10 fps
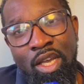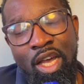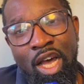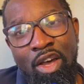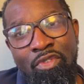
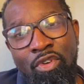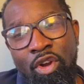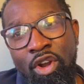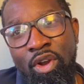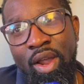
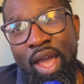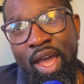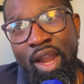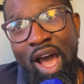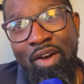Werner,
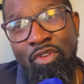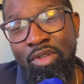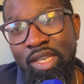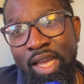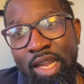and
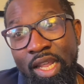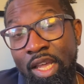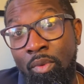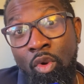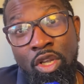Havertz, and
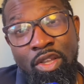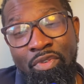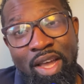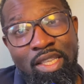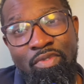it worked
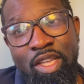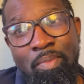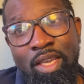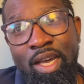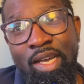effectively
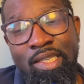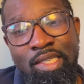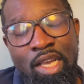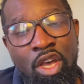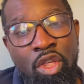because
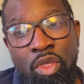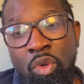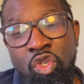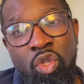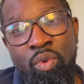
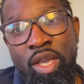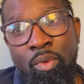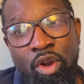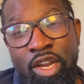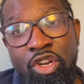those three
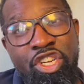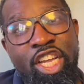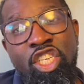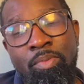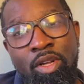were
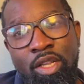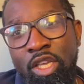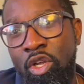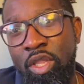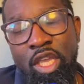interchangeable.
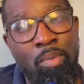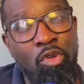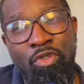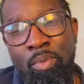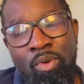They can
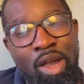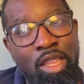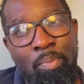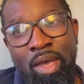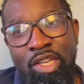move them around the
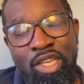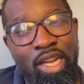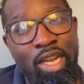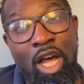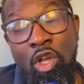pitch, and
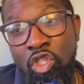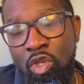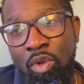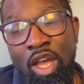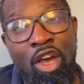it
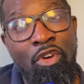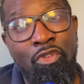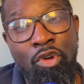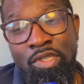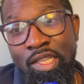also
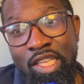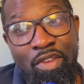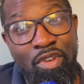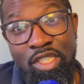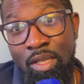forced the
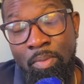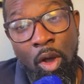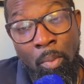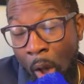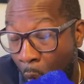defense to
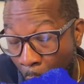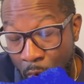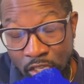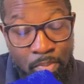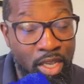
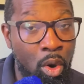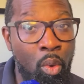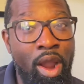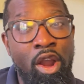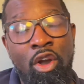always be
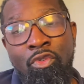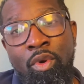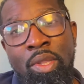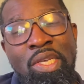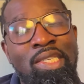aware of
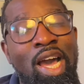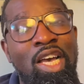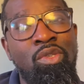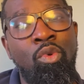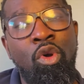where these
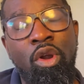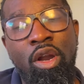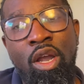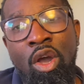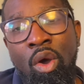guys
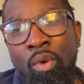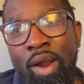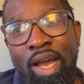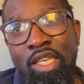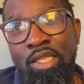were.
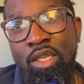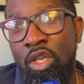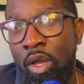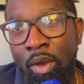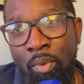Whereas
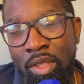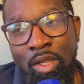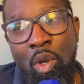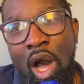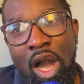with
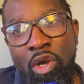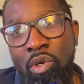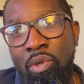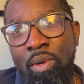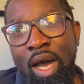
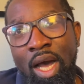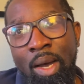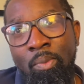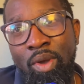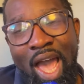
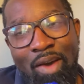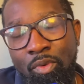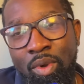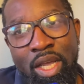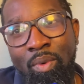Lukaku, we haven't
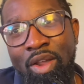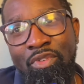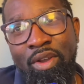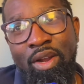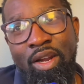really quite
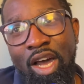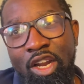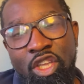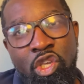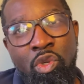figured out how
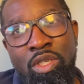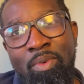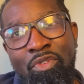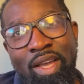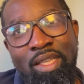to use him
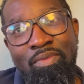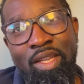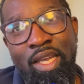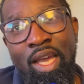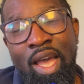
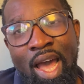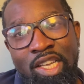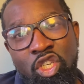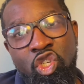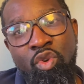effectively as
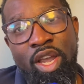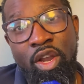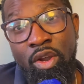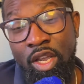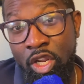a
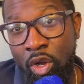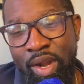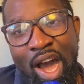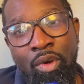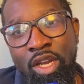striker, an
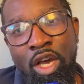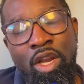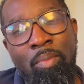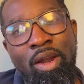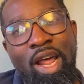out-and-out
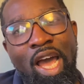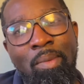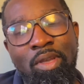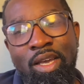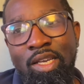number 9,
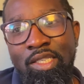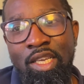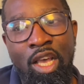because